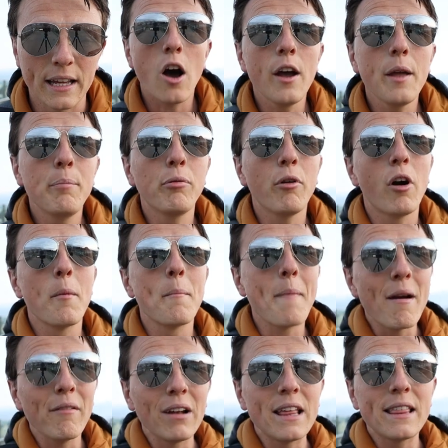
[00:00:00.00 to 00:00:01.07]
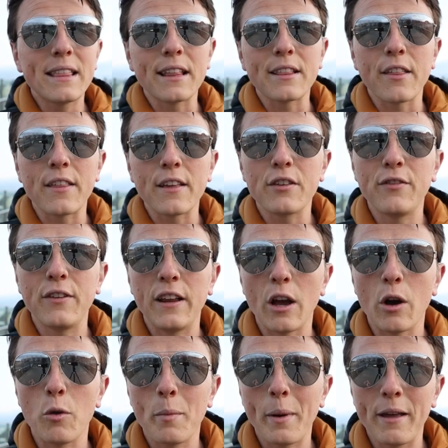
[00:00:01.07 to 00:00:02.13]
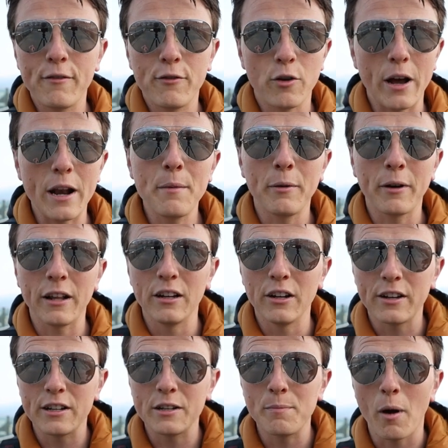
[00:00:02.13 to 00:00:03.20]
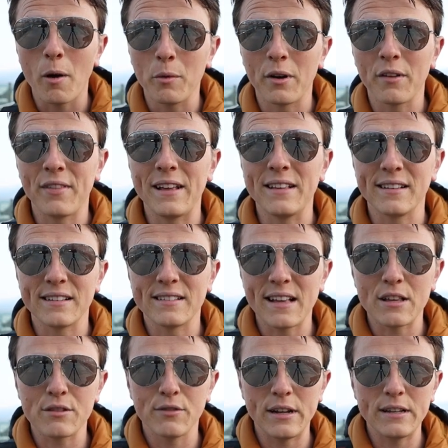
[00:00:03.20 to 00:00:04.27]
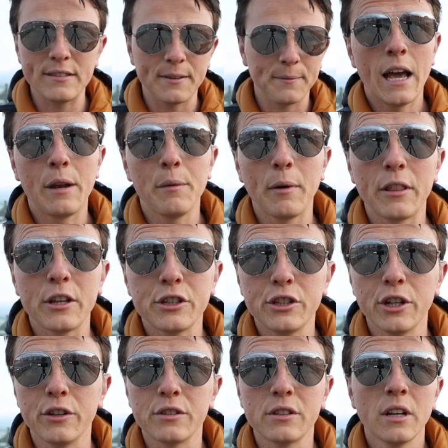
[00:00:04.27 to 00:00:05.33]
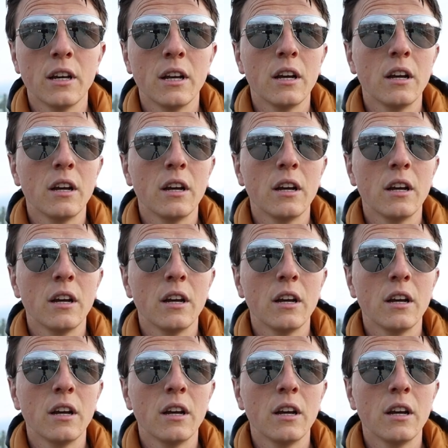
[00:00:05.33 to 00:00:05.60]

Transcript: I primarily think that this video will be for anybody looking to buy one of these accessories, anyone that shoots